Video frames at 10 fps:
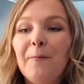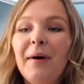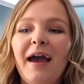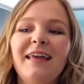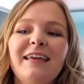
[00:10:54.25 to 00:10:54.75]
But
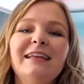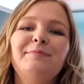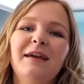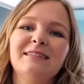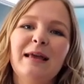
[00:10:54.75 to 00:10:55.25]
I think it's
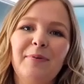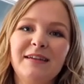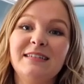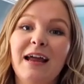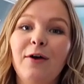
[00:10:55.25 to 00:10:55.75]
because I
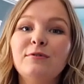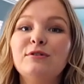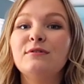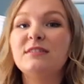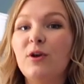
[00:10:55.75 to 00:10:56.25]
picked it out, so
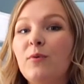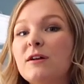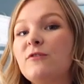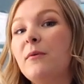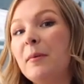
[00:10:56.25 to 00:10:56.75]
it still works
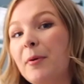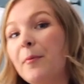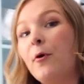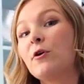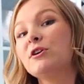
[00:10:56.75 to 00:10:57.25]
for my
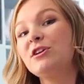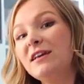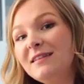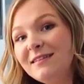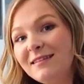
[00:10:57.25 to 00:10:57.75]

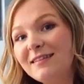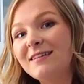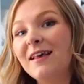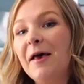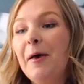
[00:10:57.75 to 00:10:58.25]
proportion. That's
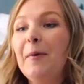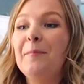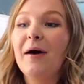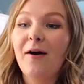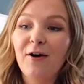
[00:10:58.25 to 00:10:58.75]
true.
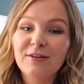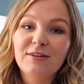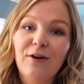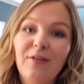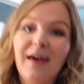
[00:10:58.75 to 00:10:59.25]
But also,